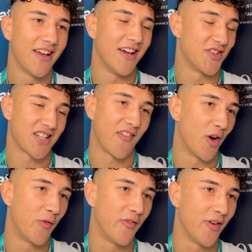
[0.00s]
And just have it
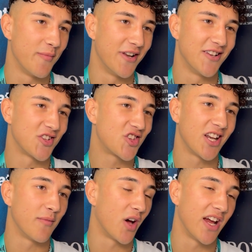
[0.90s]
off of him and then just chin
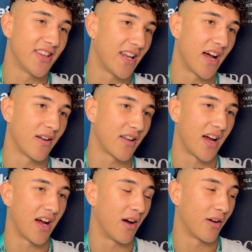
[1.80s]
him like he did how
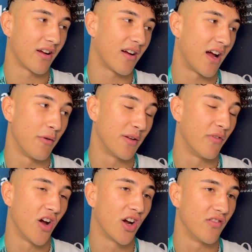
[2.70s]
he did
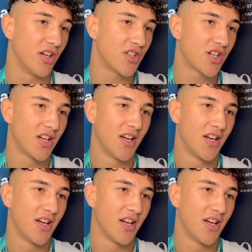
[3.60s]
with Hrgović.